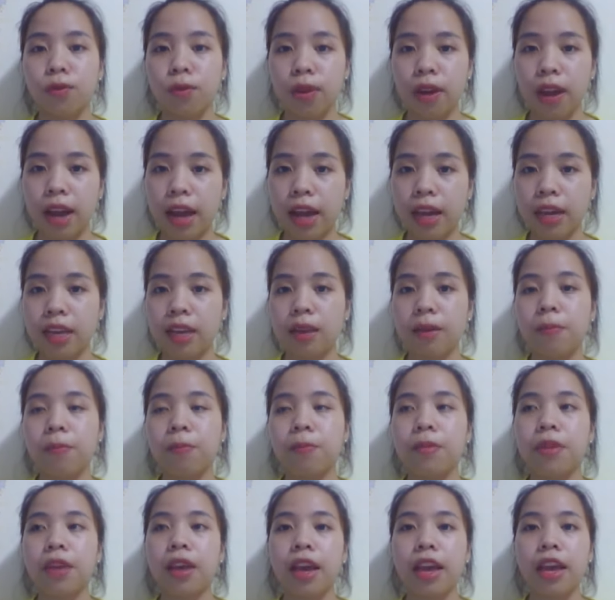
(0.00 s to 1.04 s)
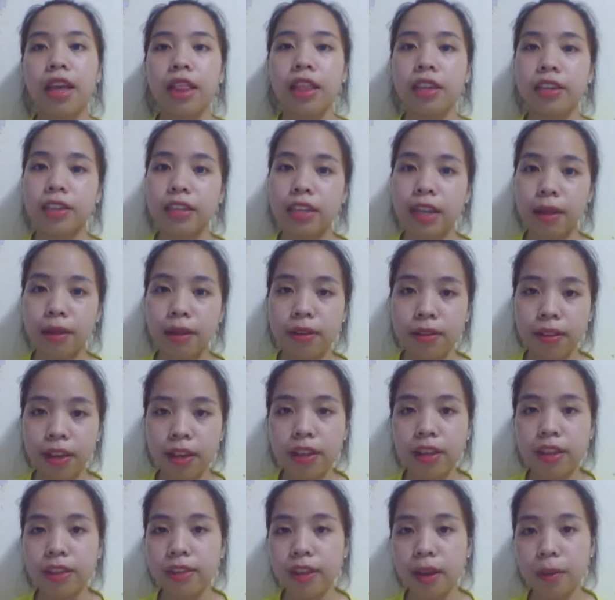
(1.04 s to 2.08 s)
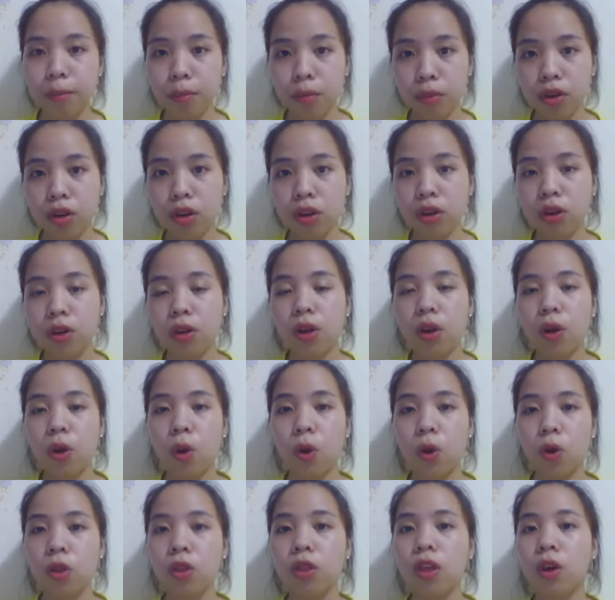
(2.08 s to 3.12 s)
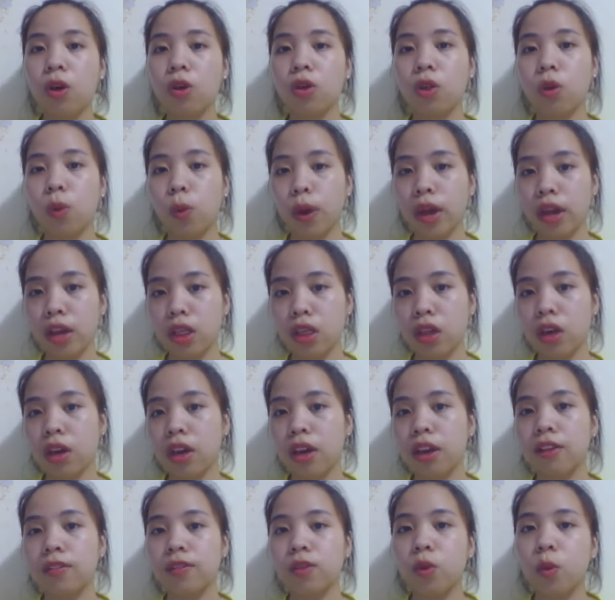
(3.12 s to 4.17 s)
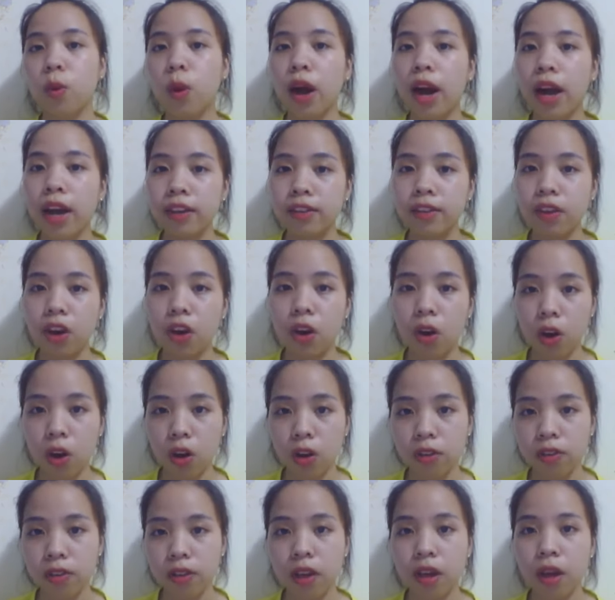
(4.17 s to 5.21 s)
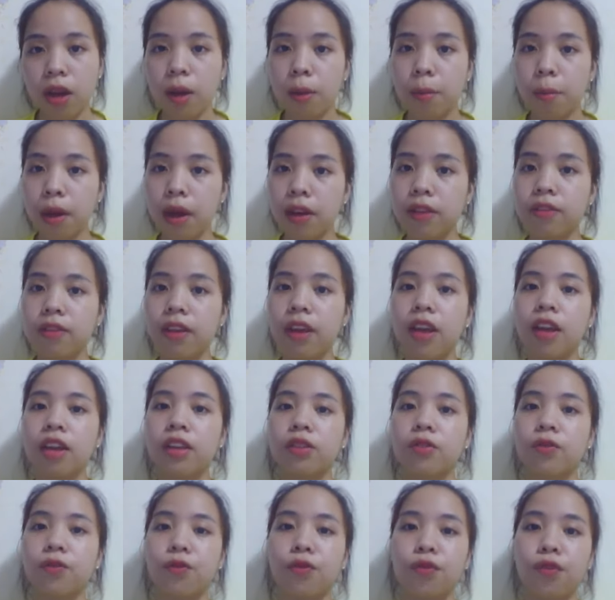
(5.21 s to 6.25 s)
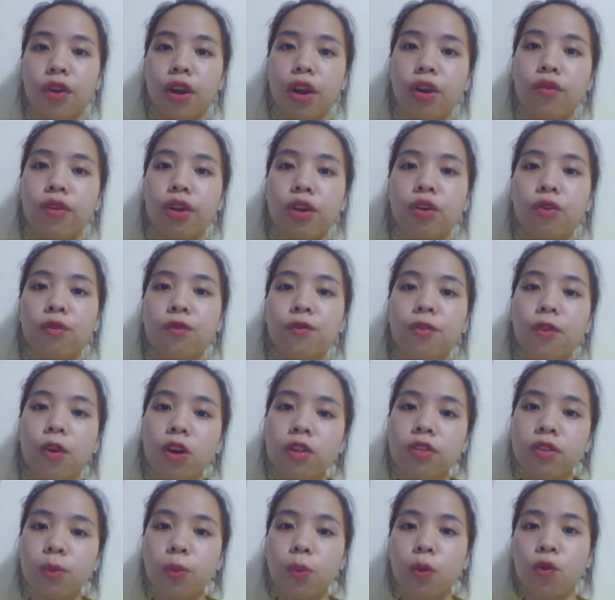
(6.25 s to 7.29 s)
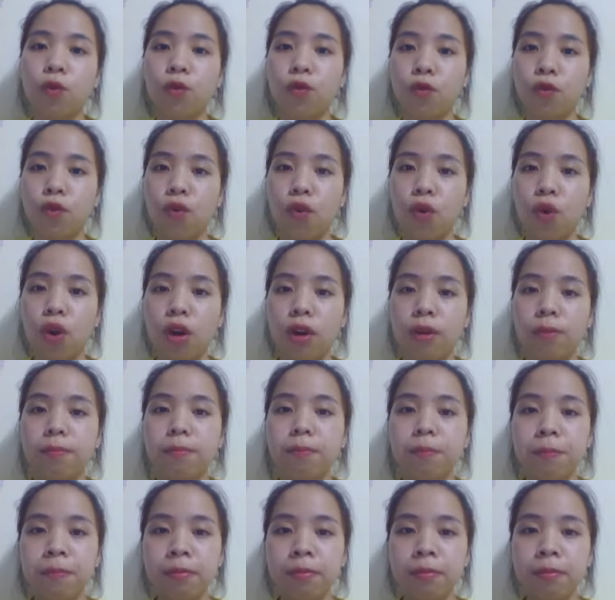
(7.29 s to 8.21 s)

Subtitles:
like in the summer, although the weather is quite hot, but it's very comfortable for